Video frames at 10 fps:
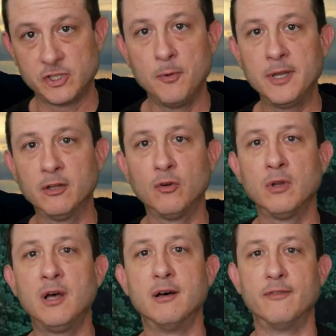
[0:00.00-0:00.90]
Show me a
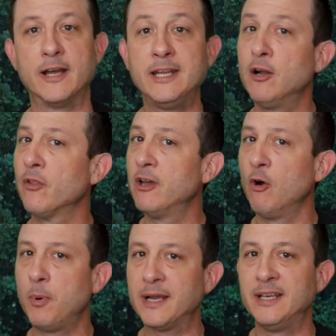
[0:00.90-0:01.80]
little love. I need all the
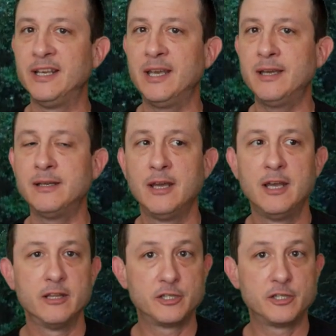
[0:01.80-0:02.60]
help I can get.